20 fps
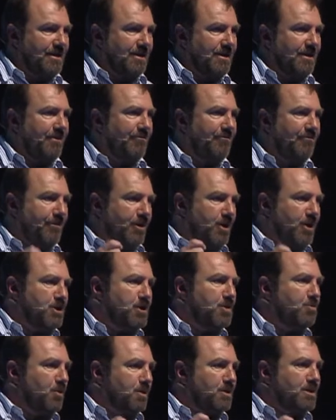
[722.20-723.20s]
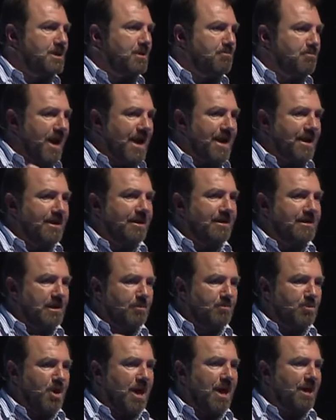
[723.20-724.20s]
If Virgin wants to make it as a
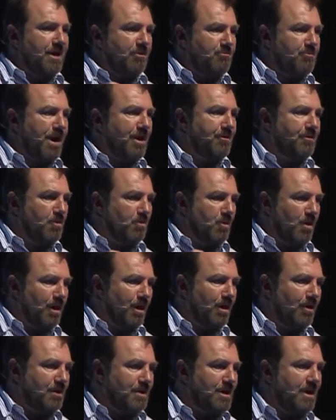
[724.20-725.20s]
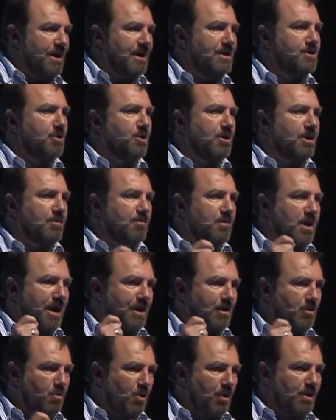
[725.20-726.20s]
brand around the world, it's got to combine
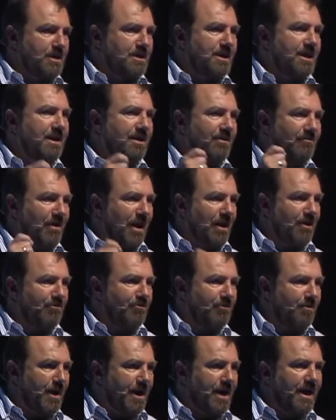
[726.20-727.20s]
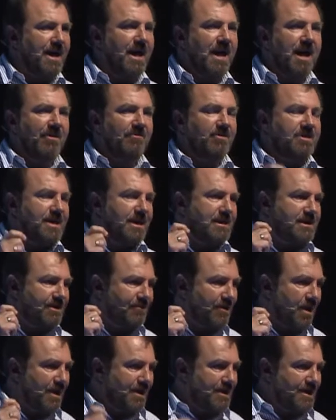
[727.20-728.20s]
quality, value for money, have a sense of
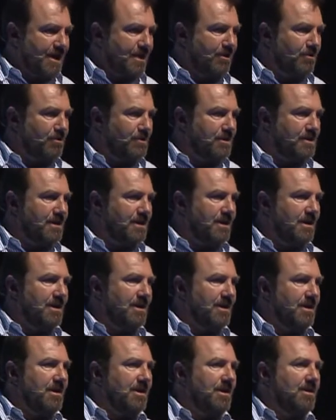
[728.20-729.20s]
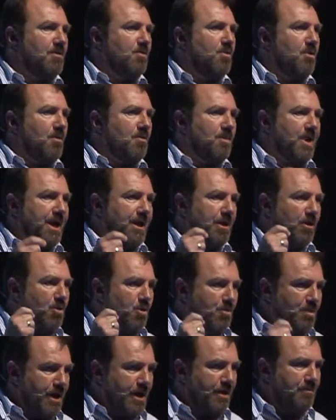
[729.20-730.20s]
ideals, be
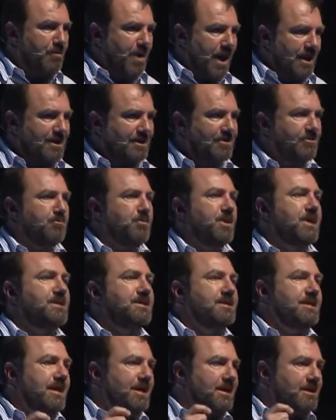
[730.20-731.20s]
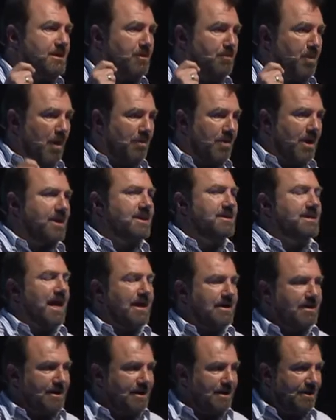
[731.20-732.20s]
uber competitive, being seen as the public as
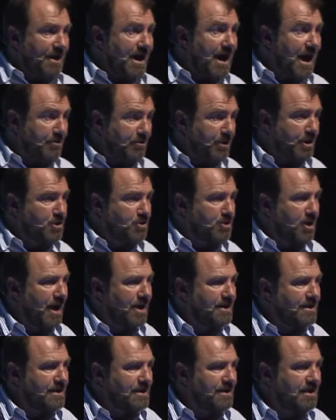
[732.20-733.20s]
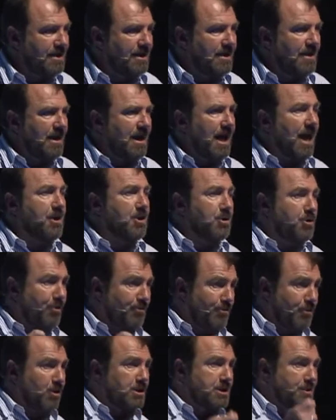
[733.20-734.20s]
acting in their interests, and
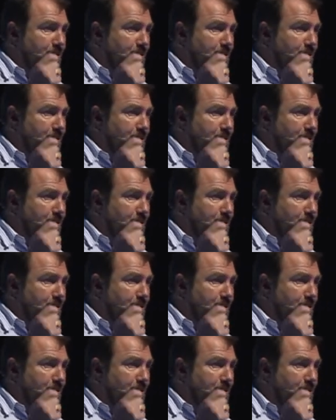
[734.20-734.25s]
you've got to